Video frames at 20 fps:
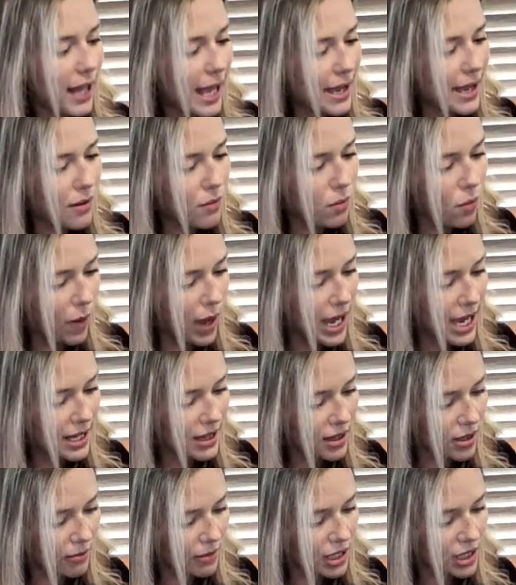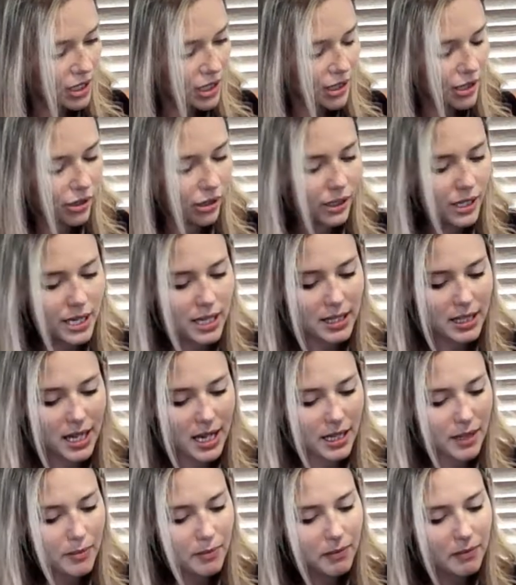lightweight the material is,
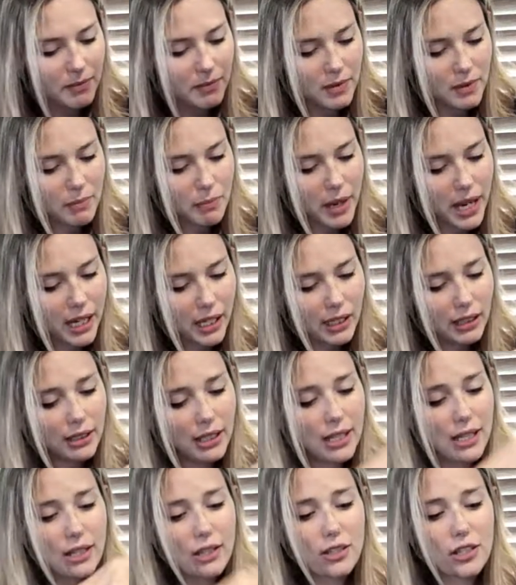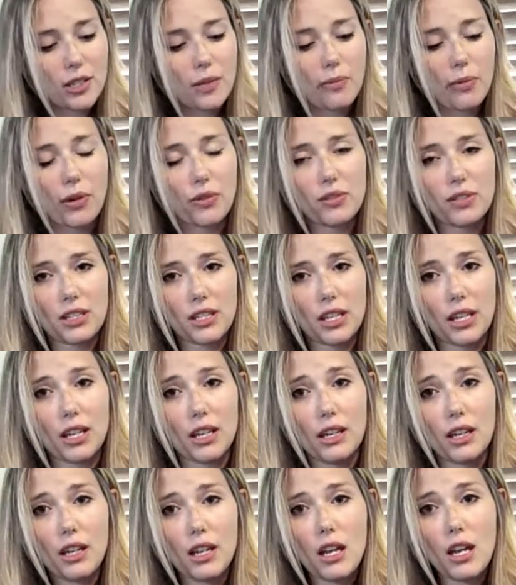and apparently they're supposed
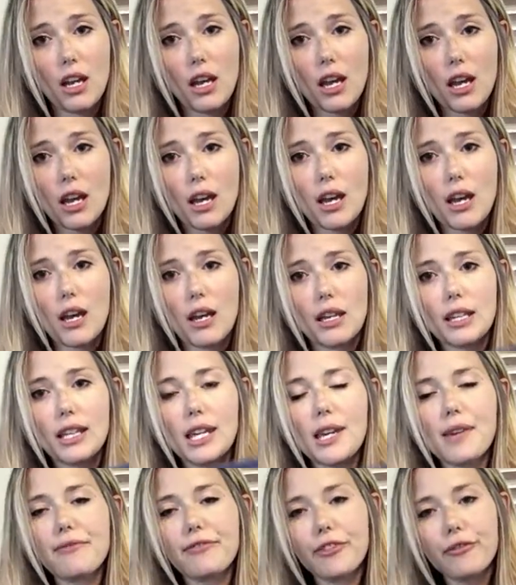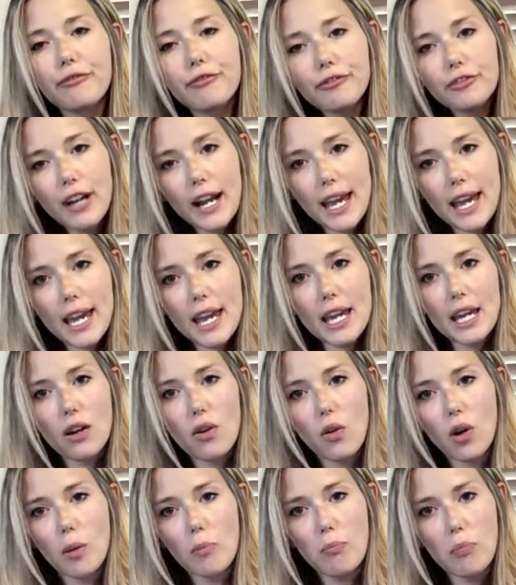to keep from fraying
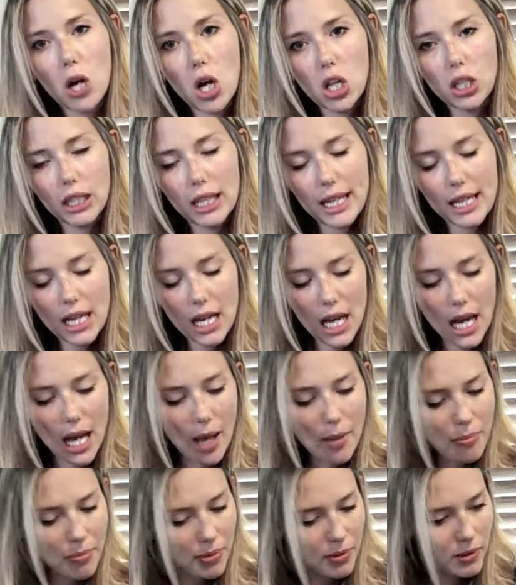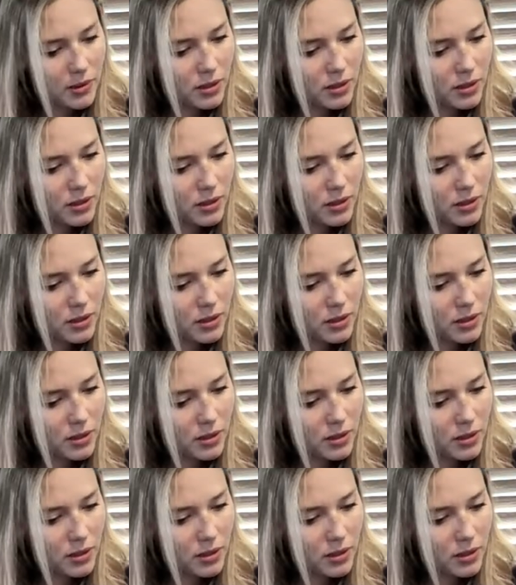or balling up.